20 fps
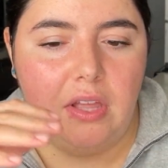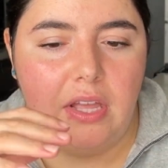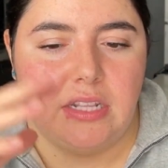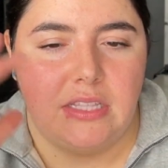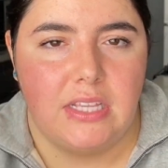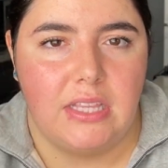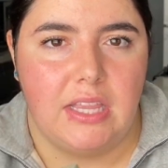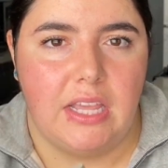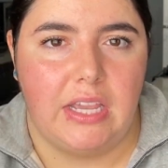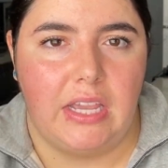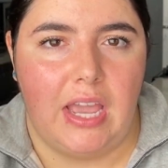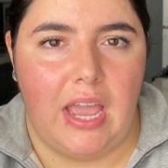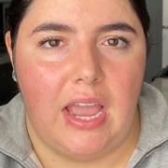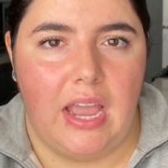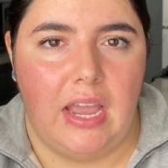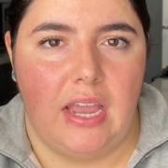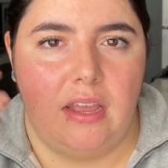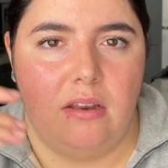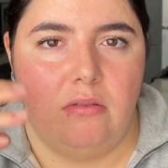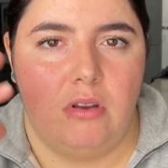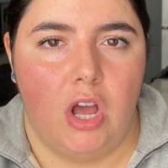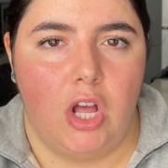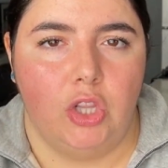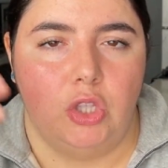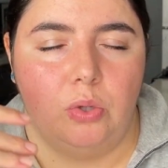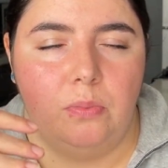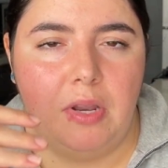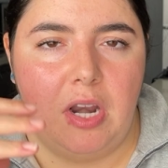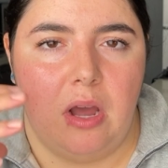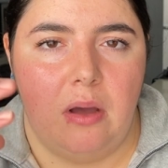It's in like an
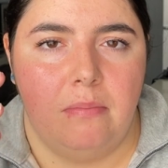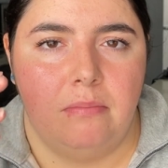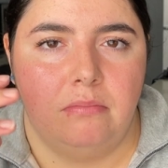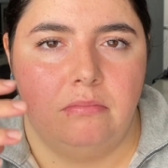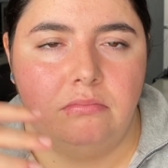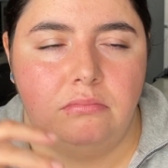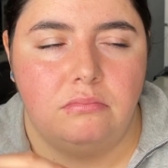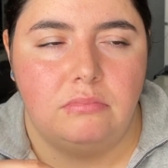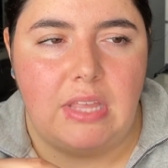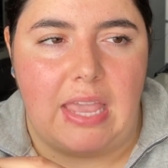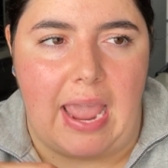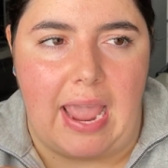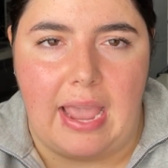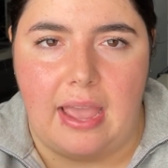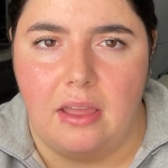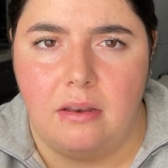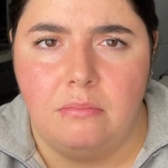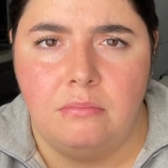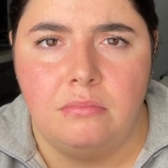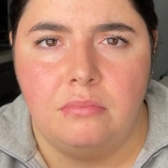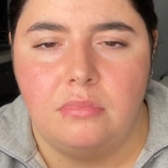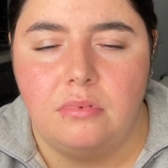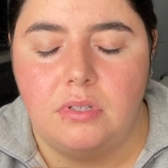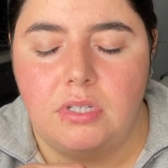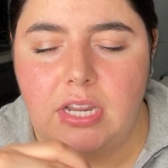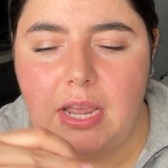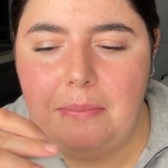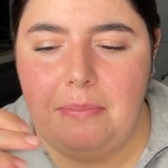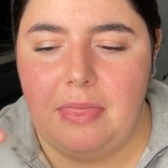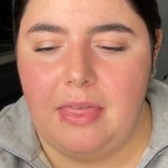aluminum can
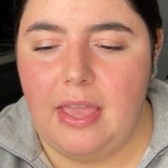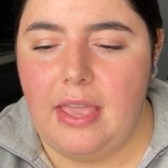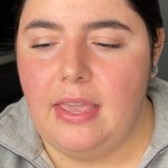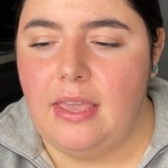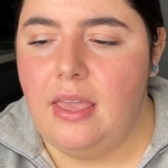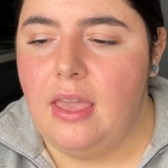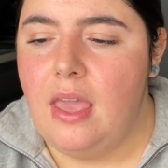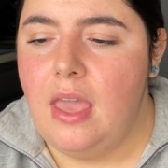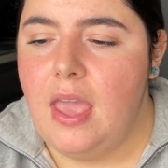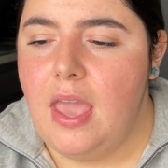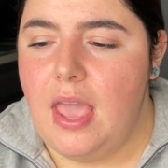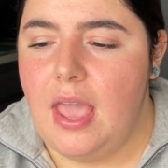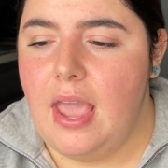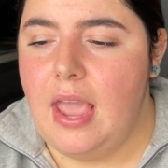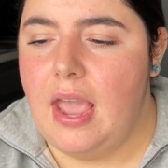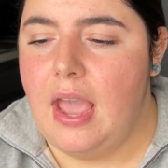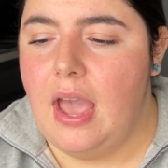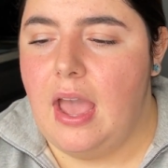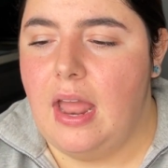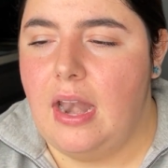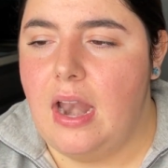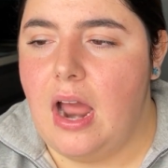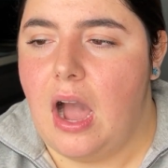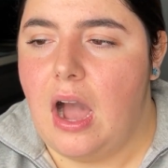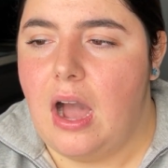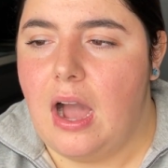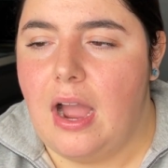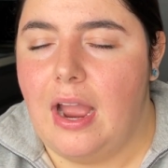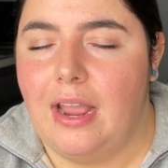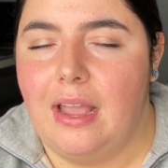type thing, and
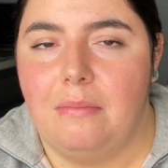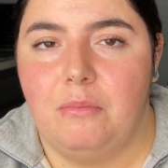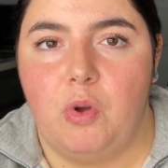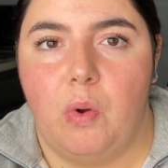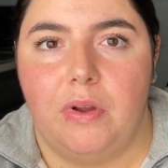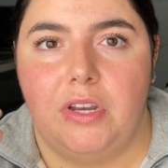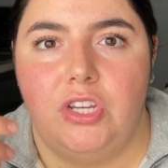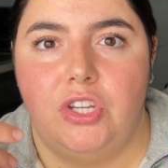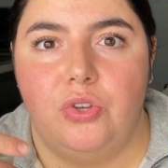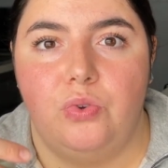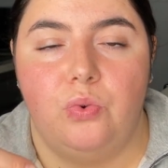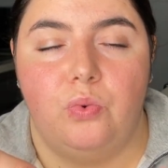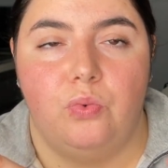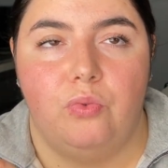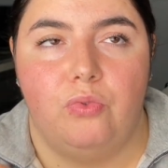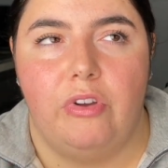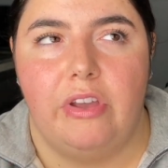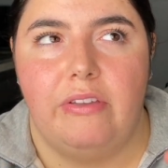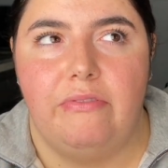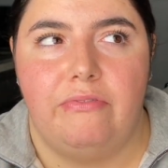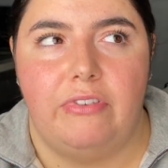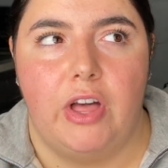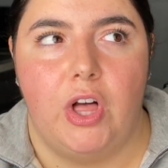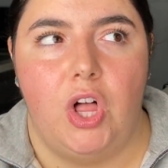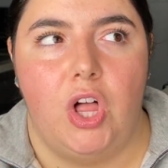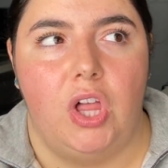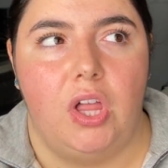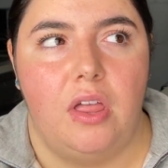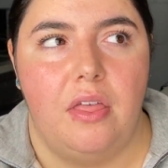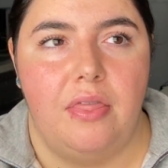I am going to refill